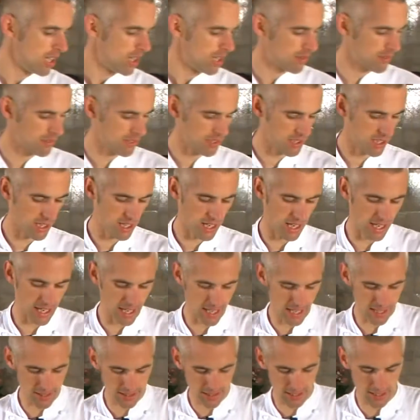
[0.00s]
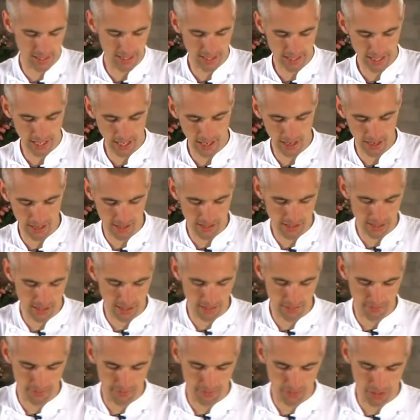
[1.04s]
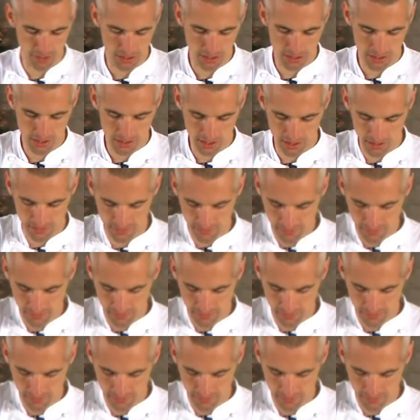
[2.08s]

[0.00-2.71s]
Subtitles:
I'm just going to add the carrots in first.